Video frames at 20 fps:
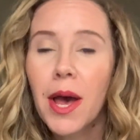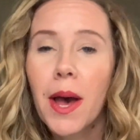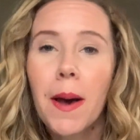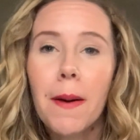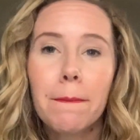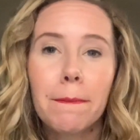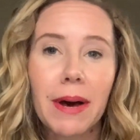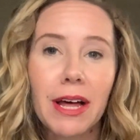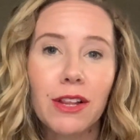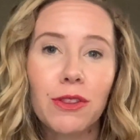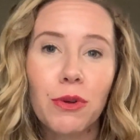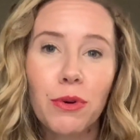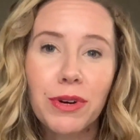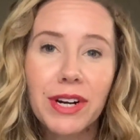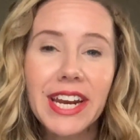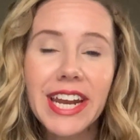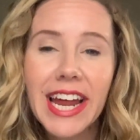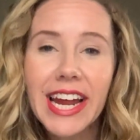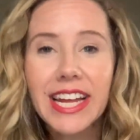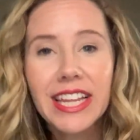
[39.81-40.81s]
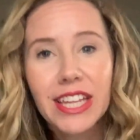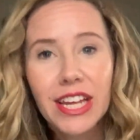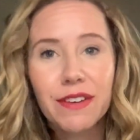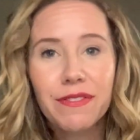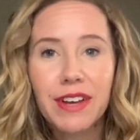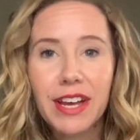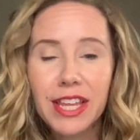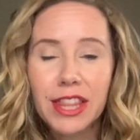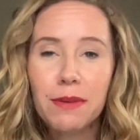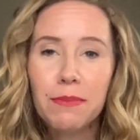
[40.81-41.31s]
But Lauren and I live
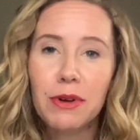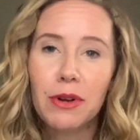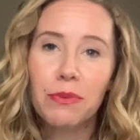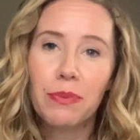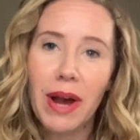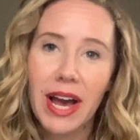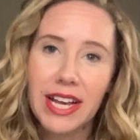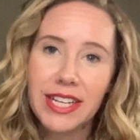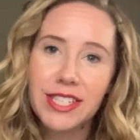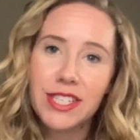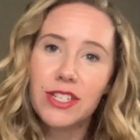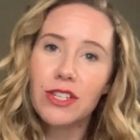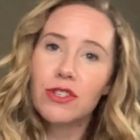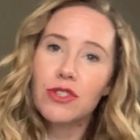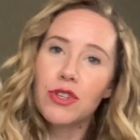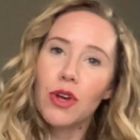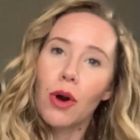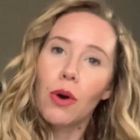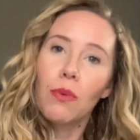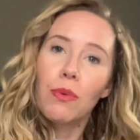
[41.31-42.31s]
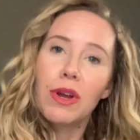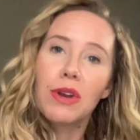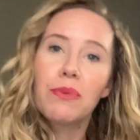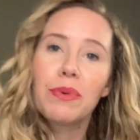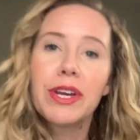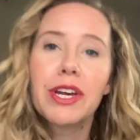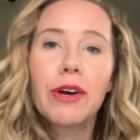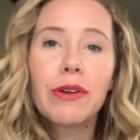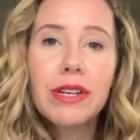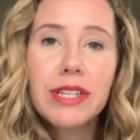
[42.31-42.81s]
in the Midwest, so when
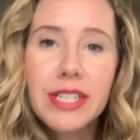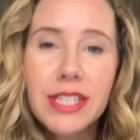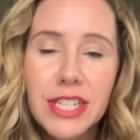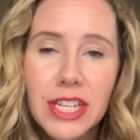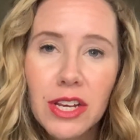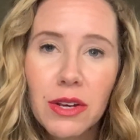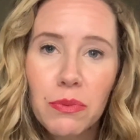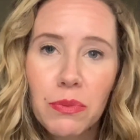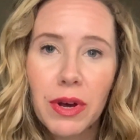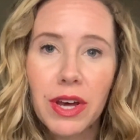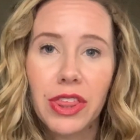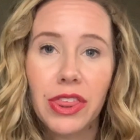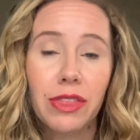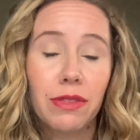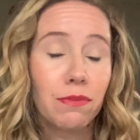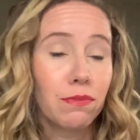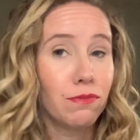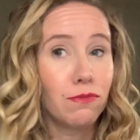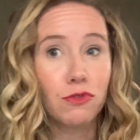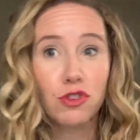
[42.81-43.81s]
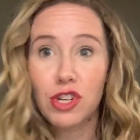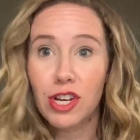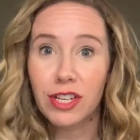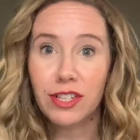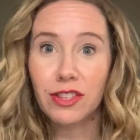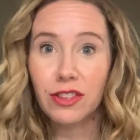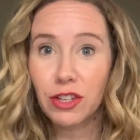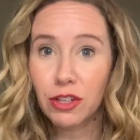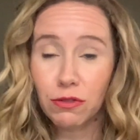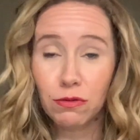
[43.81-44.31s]
we go to Disney with
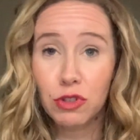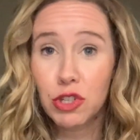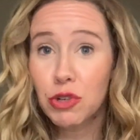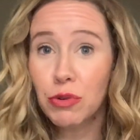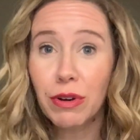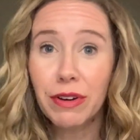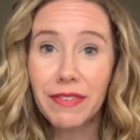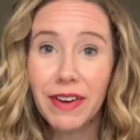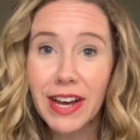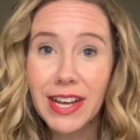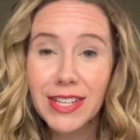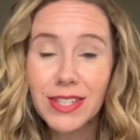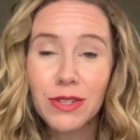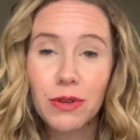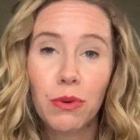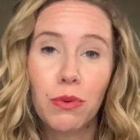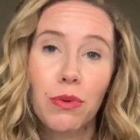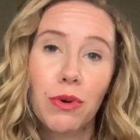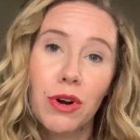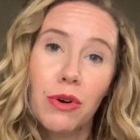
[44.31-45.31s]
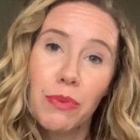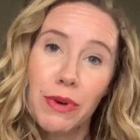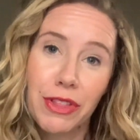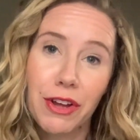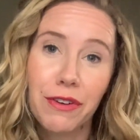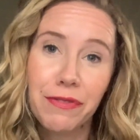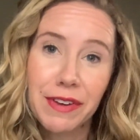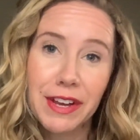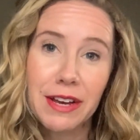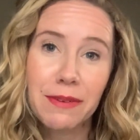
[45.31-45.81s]
just the 2 of us or with
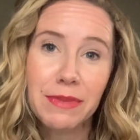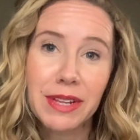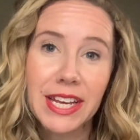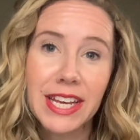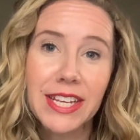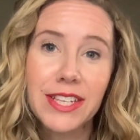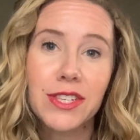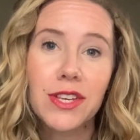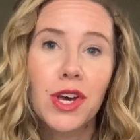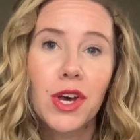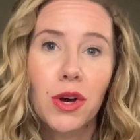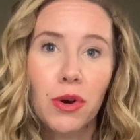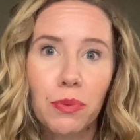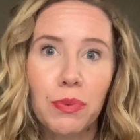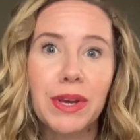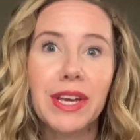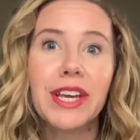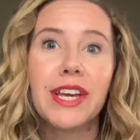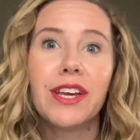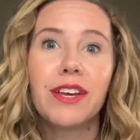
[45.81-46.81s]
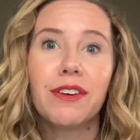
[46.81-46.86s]
our families, we